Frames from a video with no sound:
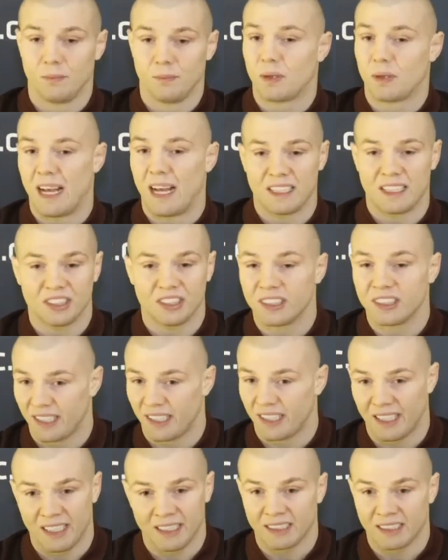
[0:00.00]
catching
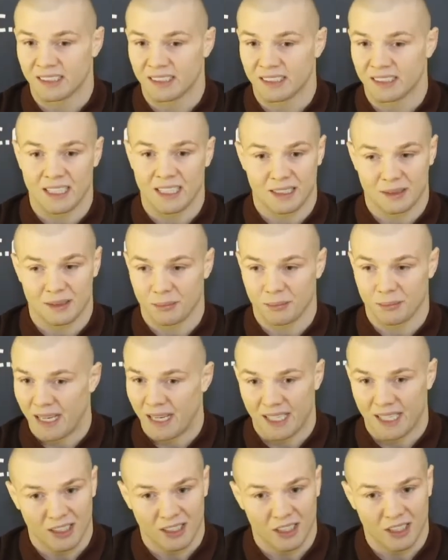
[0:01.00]
things and like
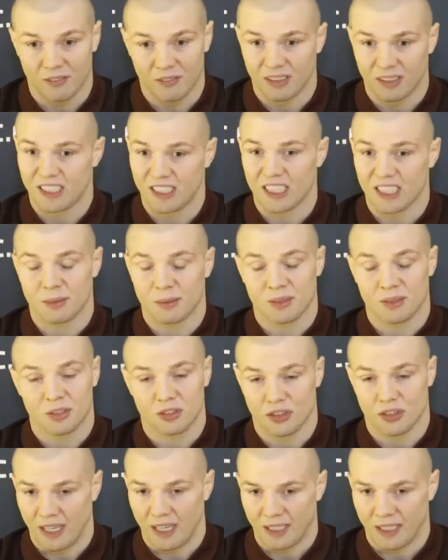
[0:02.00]
making a lot of adjustment to
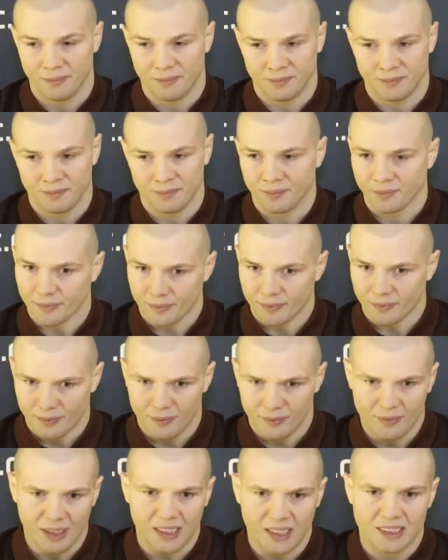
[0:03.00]
train.
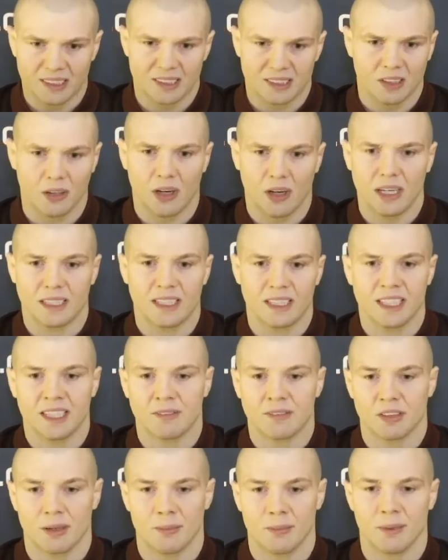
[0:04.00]
So I think it
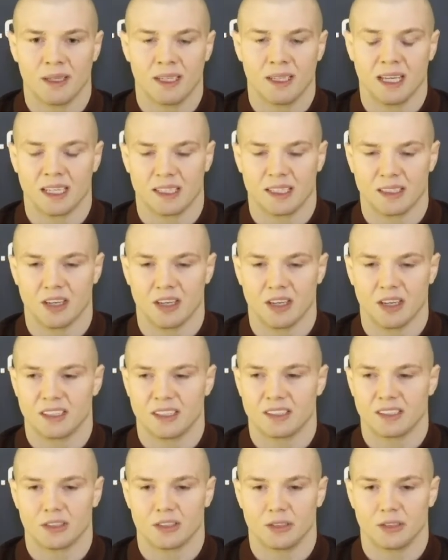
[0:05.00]
would have been like not
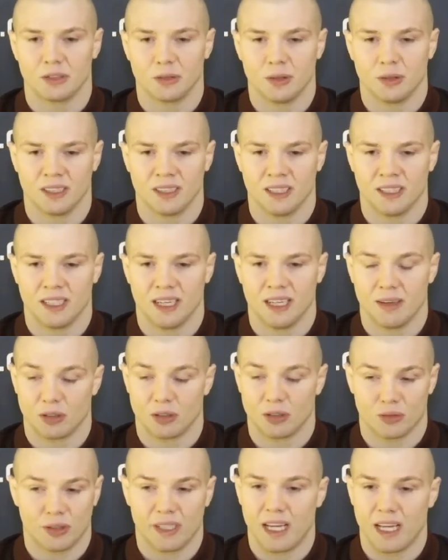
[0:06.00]
easy to do, and I
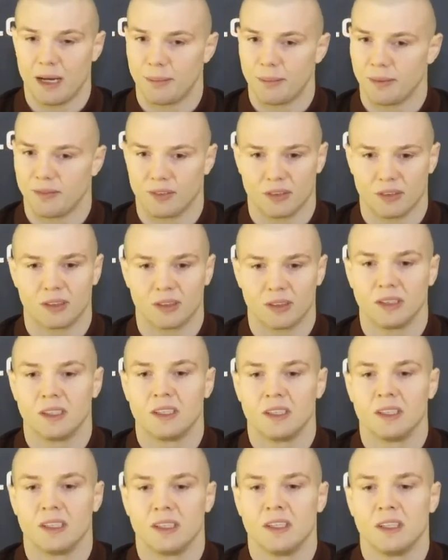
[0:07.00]
was really happy for
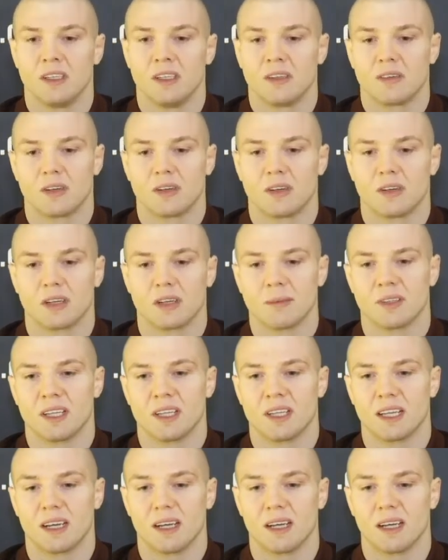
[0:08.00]
them to
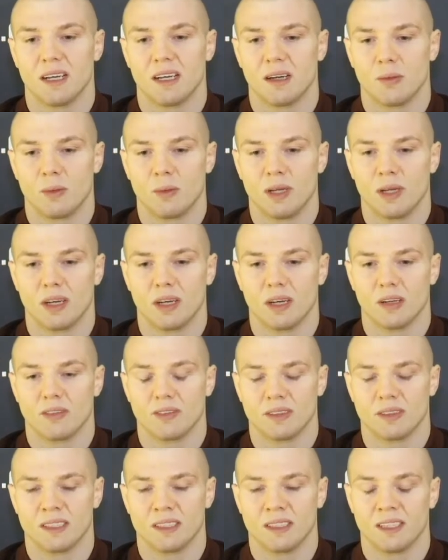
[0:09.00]
take a week off,
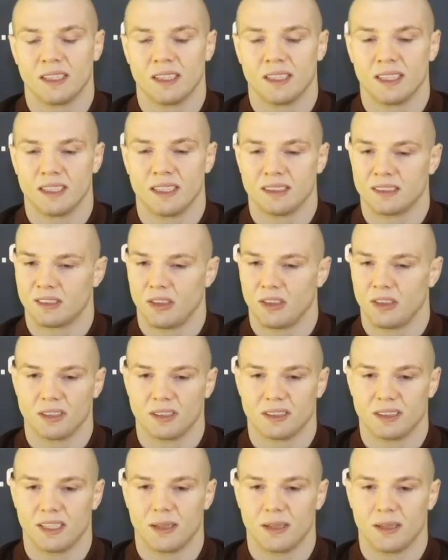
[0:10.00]
and so I
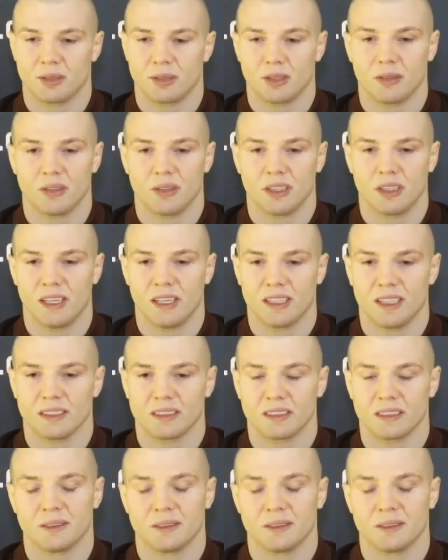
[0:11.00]
said absolutely yes.